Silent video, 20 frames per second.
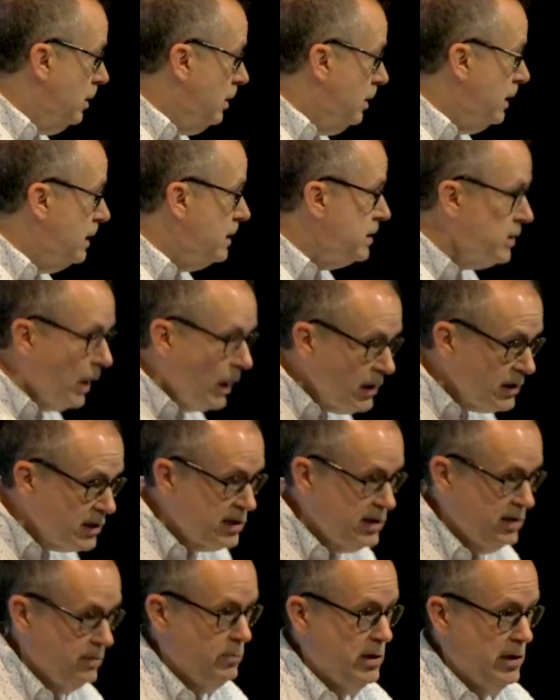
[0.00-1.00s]
He
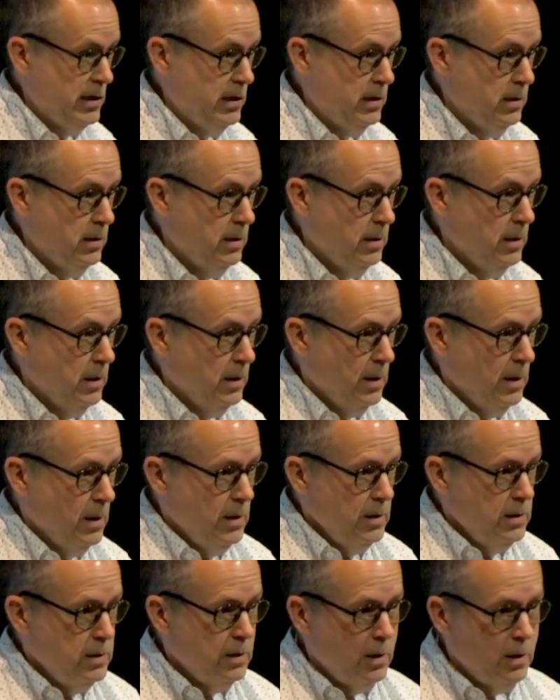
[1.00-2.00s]
talks to me.
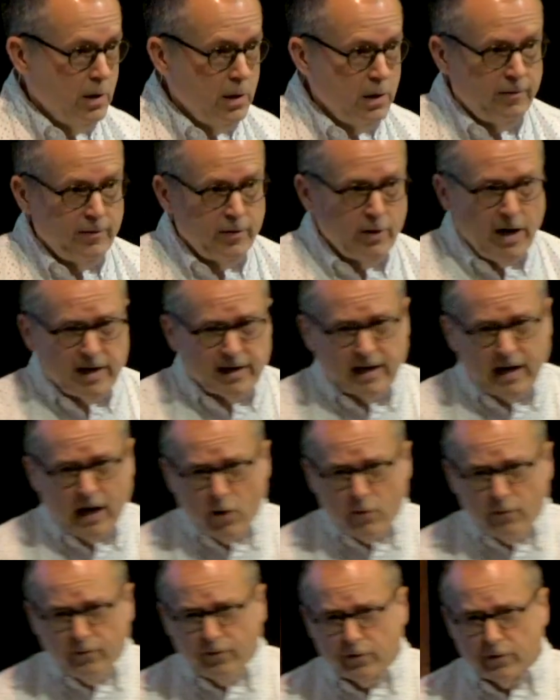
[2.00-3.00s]
And if you're not
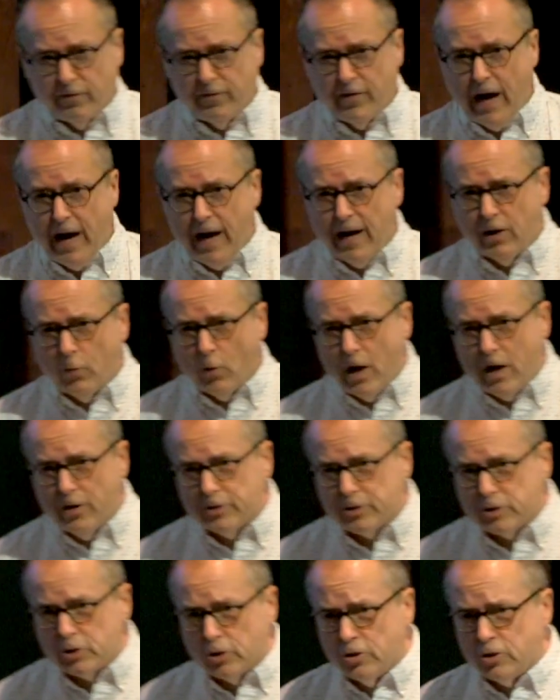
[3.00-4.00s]
careful, if you hang
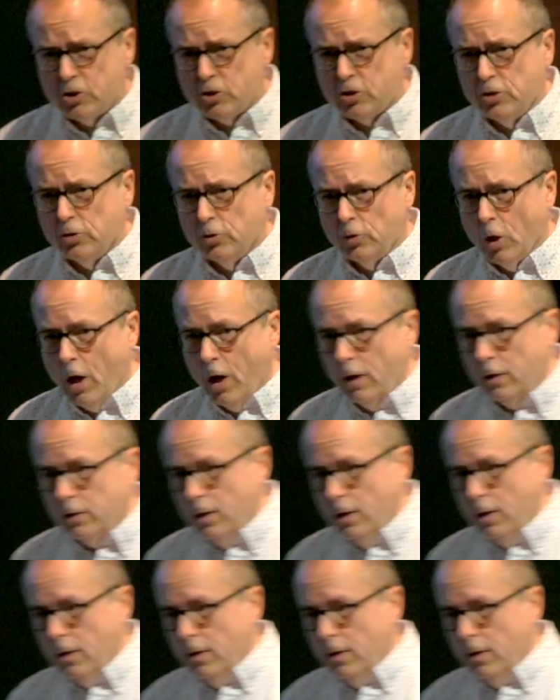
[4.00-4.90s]
around the church too long,